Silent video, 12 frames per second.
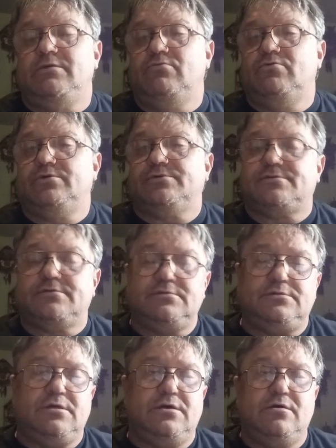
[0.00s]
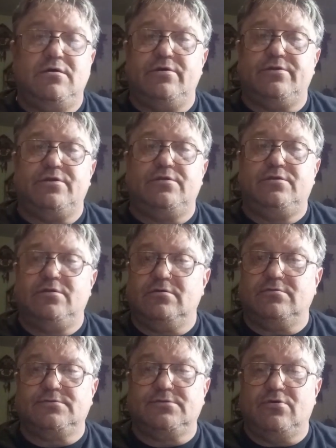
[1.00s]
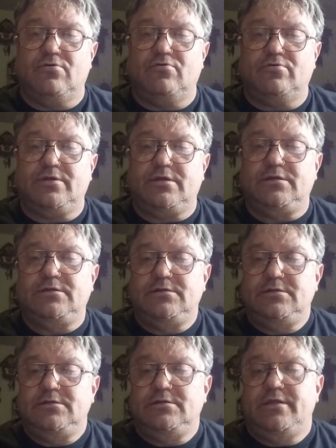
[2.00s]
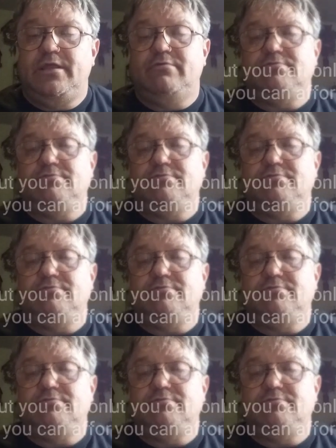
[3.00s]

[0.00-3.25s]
wasn't a hundred years old. It